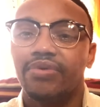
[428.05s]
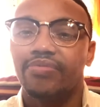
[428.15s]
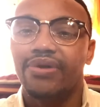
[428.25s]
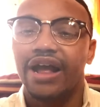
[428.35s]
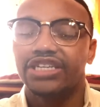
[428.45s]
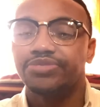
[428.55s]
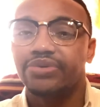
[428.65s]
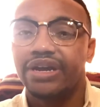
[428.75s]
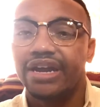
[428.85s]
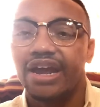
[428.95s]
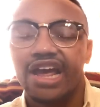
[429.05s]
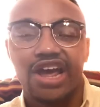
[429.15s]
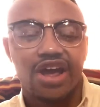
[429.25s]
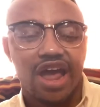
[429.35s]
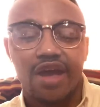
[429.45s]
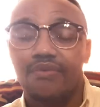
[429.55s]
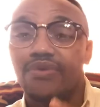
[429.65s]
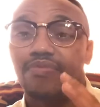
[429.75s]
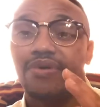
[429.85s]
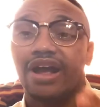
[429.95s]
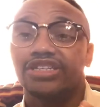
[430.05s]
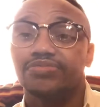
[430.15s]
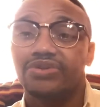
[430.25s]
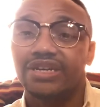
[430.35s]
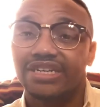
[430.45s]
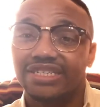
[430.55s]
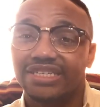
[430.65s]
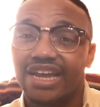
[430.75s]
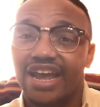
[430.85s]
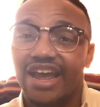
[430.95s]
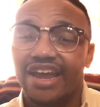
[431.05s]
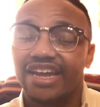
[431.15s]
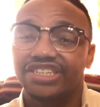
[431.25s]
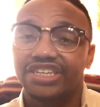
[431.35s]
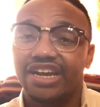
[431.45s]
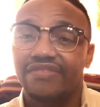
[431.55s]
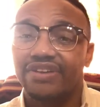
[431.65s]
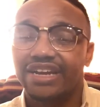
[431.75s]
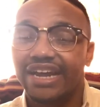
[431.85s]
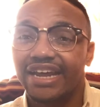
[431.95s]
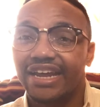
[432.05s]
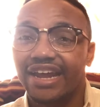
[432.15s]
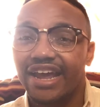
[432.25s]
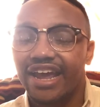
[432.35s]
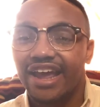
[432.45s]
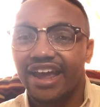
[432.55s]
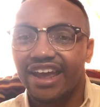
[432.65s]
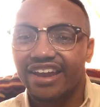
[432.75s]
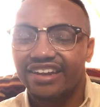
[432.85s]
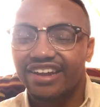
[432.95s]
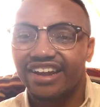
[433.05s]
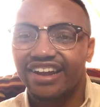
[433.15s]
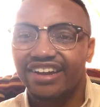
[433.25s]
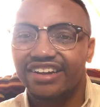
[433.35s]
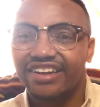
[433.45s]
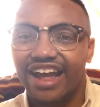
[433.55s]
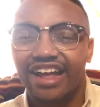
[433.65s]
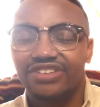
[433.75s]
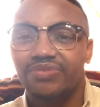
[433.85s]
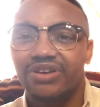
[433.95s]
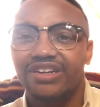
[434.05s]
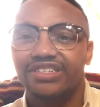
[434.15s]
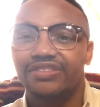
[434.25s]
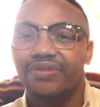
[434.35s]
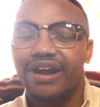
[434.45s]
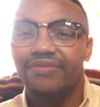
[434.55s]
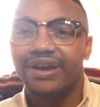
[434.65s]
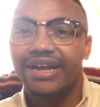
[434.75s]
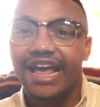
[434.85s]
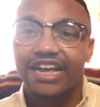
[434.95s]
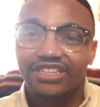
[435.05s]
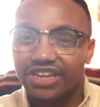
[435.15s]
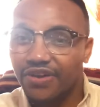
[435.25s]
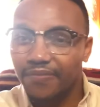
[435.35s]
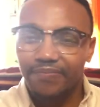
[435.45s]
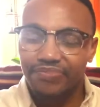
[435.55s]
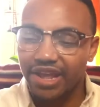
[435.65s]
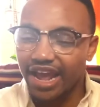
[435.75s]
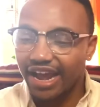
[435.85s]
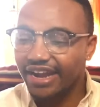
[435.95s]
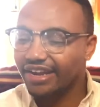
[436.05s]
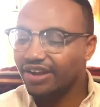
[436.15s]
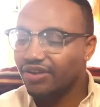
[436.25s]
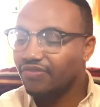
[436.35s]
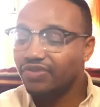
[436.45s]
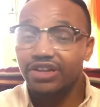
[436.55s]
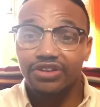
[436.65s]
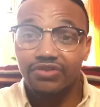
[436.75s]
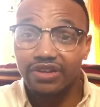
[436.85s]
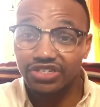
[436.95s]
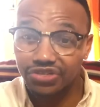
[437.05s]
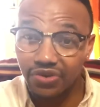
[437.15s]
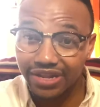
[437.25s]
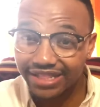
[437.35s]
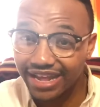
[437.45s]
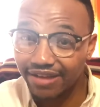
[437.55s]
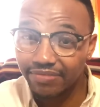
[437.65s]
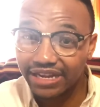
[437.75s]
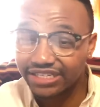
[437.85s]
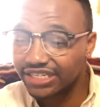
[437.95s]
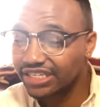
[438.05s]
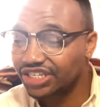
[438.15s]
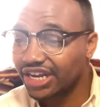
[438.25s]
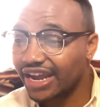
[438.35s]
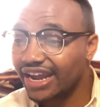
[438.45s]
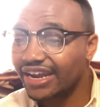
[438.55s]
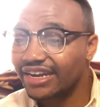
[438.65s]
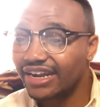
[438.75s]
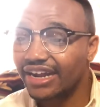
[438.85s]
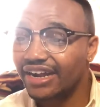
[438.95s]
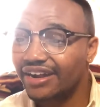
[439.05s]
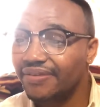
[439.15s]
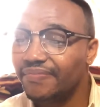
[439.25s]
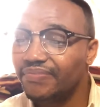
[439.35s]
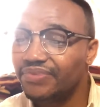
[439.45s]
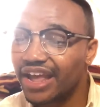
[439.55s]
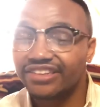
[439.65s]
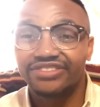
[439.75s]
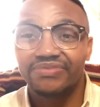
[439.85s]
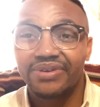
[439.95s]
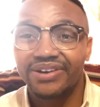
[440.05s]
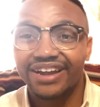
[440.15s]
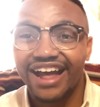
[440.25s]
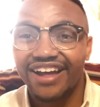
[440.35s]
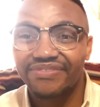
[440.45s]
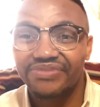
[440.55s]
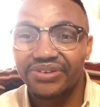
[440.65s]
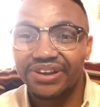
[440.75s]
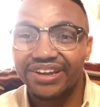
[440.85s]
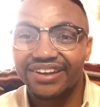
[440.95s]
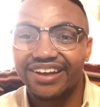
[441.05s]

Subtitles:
We're prospering and we're prosperous each and every day. And God's word is the right way. So, hey, hopefully you enjoyed that message. And that's the word of God for you.